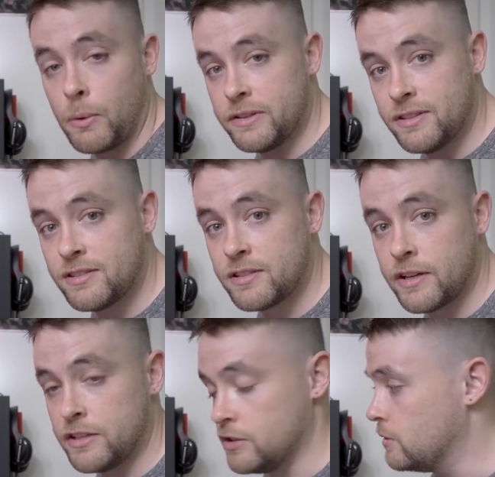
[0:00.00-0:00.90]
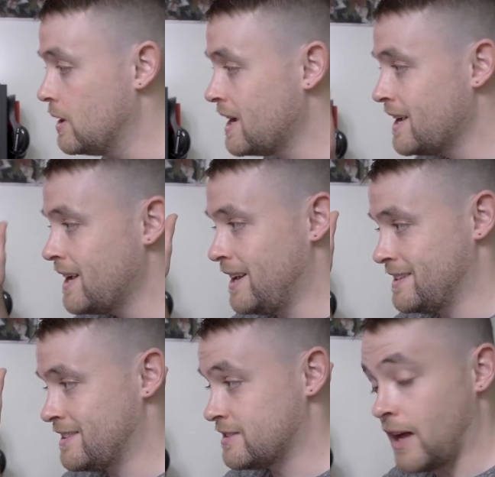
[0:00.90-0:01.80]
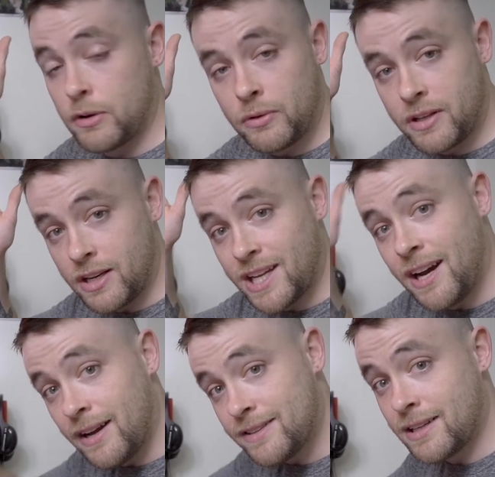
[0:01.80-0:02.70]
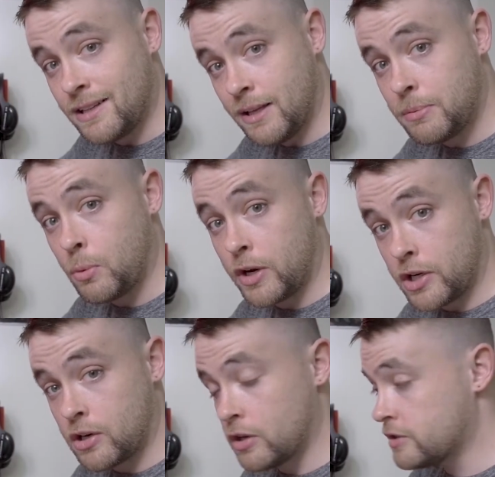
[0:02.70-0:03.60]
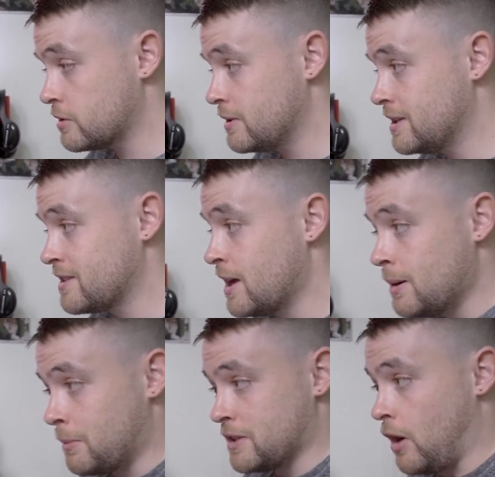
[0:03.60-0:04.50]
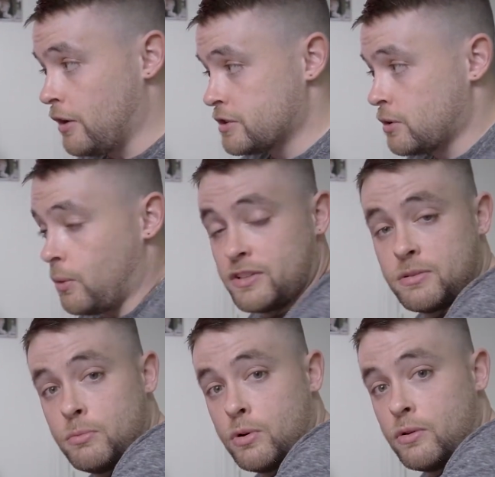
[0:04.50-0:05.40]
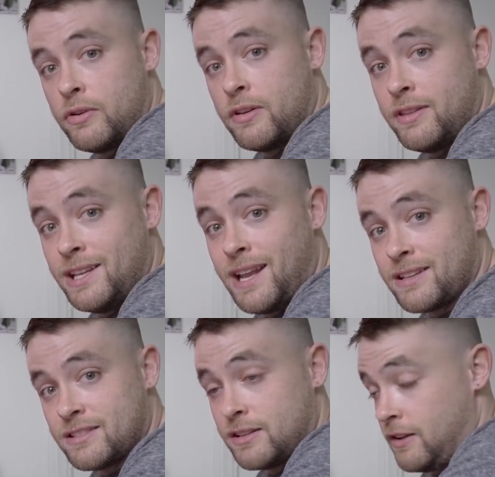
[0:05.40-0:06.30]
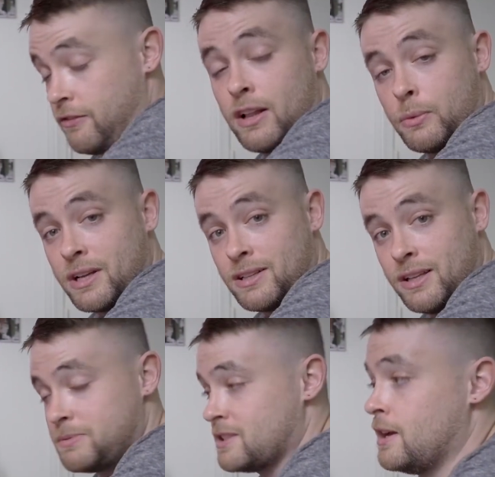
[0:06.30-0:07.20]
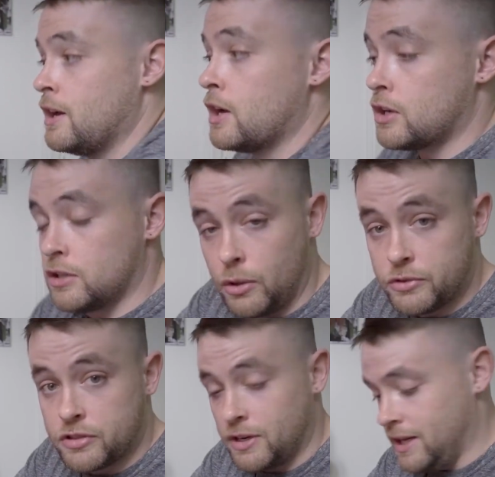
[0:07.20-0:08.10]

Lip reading: what this is gonna do is it's not only gonna cut the clip where your cursor is, but it's also going to move the following clips closer